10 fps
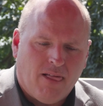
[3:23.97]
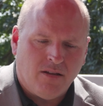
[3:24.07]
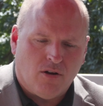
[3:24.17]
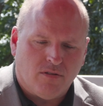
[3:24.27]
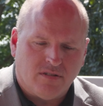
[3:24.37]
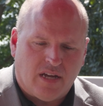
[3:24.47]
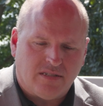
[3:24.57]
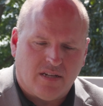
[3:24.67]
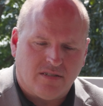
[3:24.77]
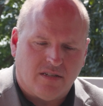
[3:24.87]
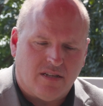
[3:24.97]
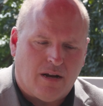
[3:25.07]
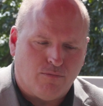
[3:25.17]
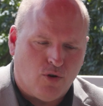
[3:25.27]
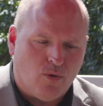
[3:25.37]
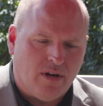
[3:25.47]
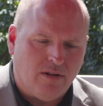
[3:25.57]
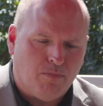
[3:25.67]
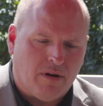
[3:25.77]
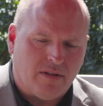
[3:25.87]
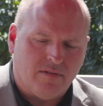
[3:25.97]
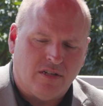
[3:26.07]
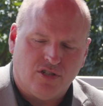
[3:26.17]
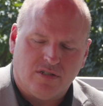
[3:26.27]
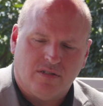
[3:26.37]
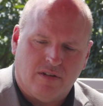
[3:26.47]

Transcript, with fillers: you know, the taste testing that I'm doing, but it just,